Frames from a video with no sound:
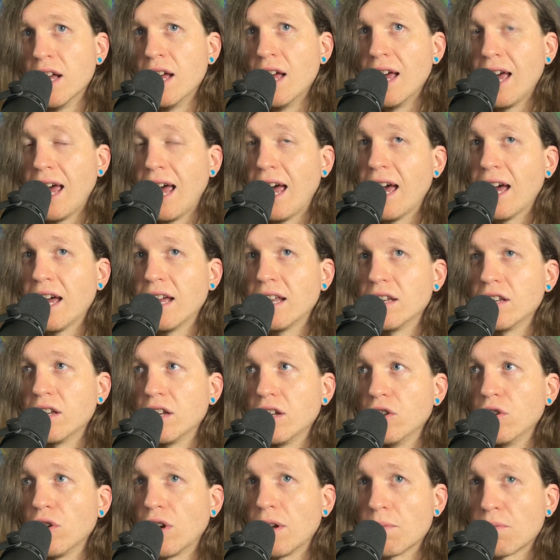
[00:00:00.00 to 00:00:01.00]
and
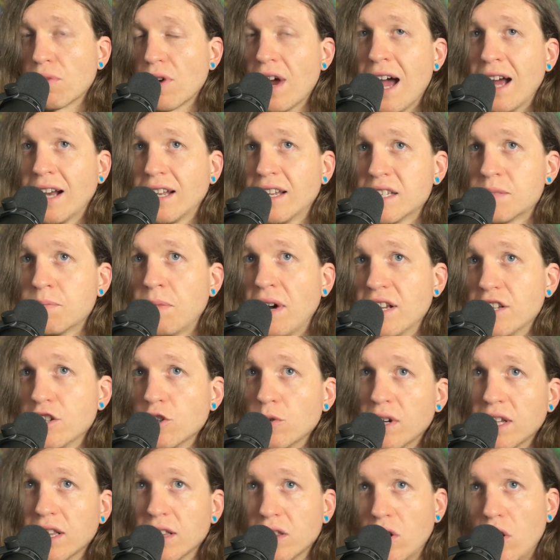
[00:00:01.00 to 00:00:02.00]
you can practice by
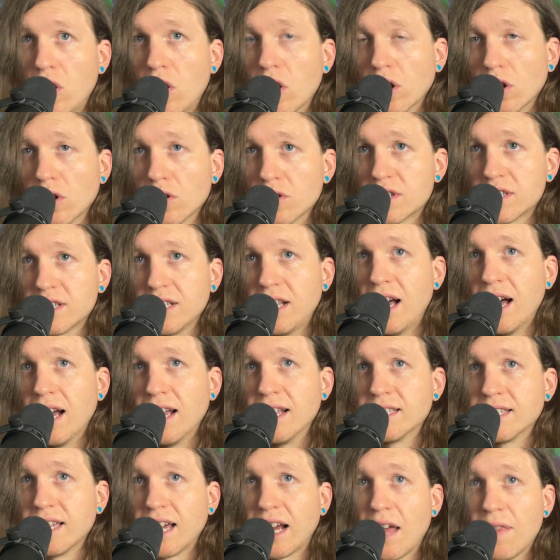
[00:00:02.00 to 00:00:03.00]
doing longer
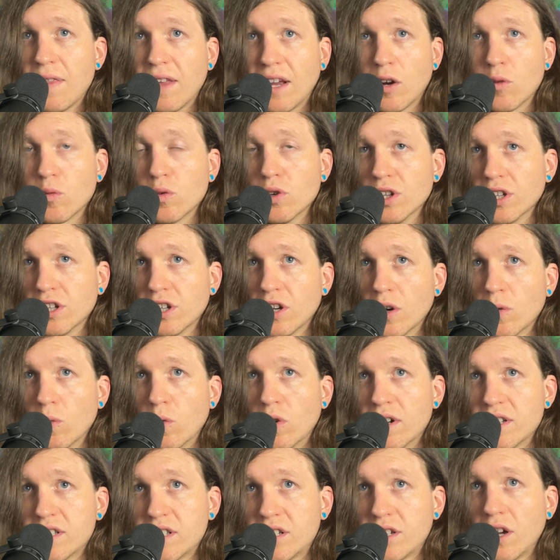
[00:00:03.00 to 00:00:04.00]
slides. Like I think a really good
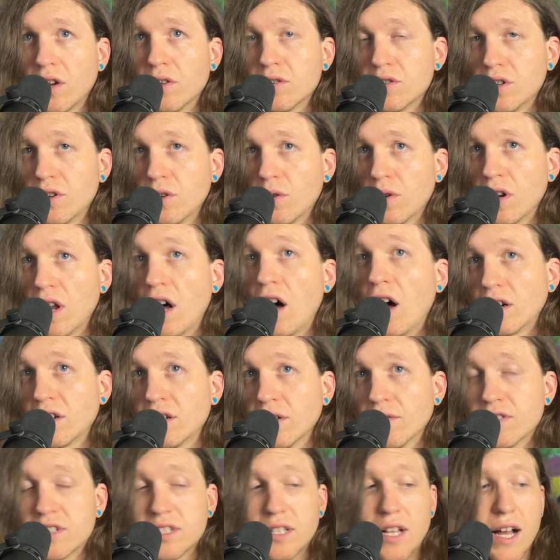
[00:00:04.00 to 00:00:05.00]
one is to go to do an
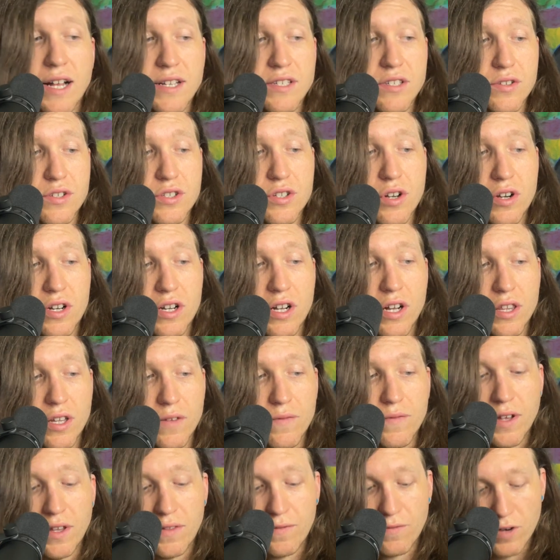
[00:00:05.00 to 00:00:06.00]
octave slide. So starting on the
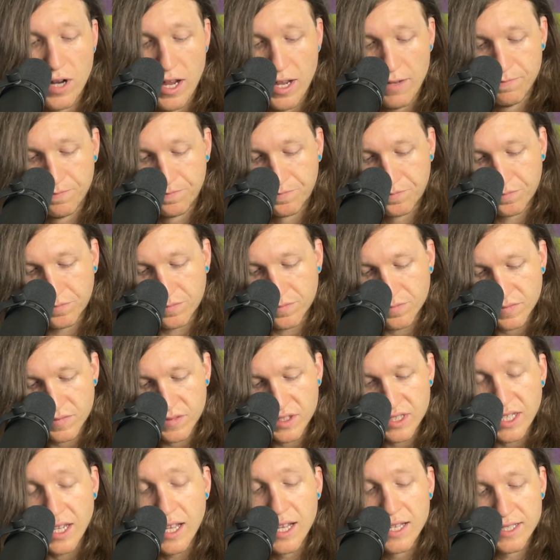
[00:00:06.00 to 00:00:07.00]
5th fret
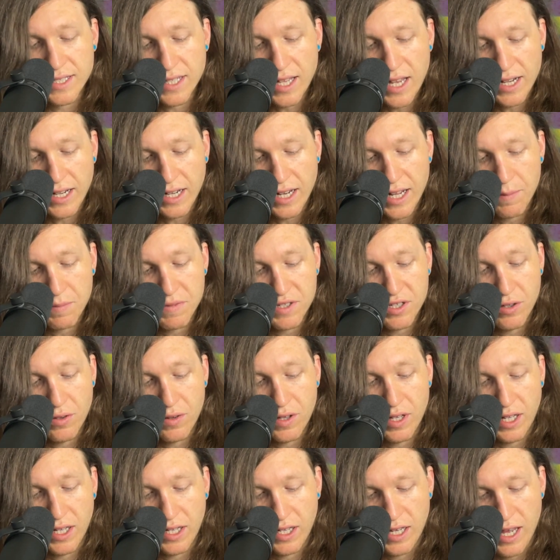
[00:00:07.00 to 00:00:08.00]
and sliding up to
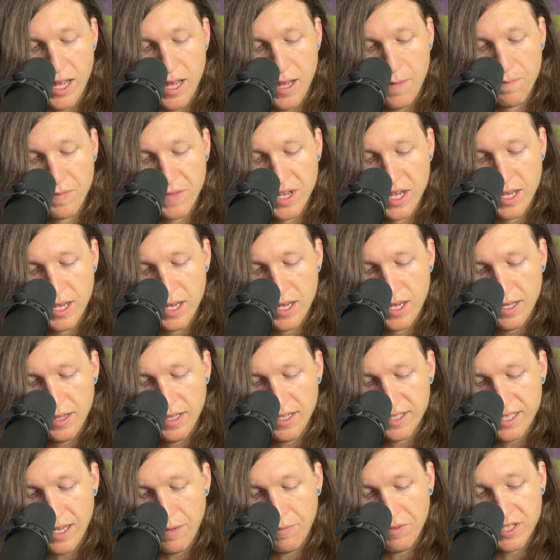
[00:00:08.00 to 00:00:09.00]
the
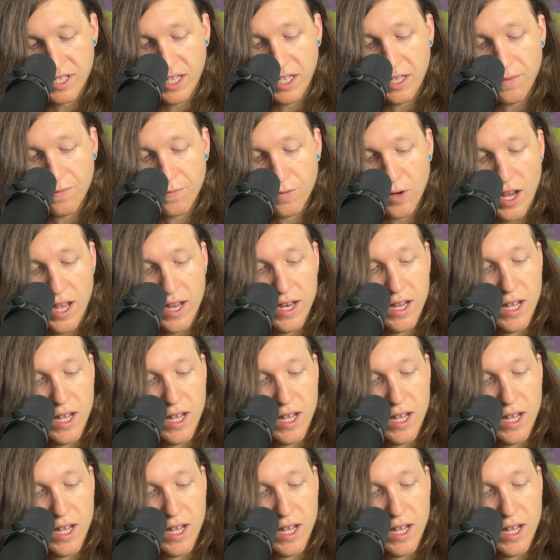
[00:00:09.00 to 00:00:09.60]
17th fret.